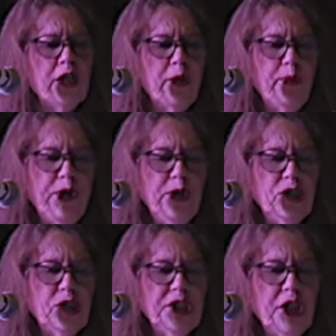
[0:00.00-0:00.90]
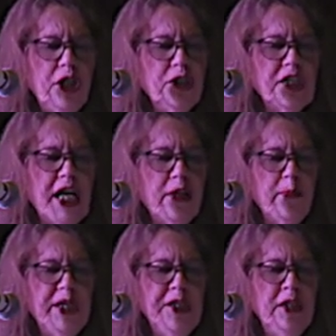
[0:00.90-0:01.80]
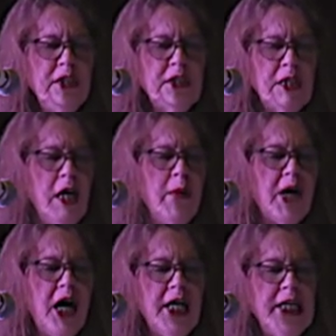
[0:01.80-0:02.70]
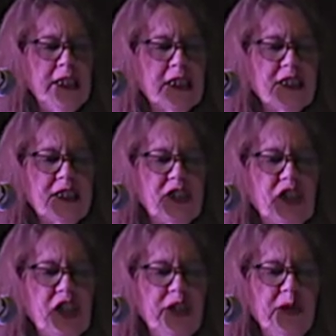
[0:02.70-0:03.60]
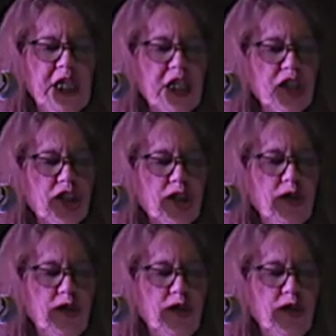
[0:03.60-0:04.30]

the putrid hotel bins behind the steamy kitchen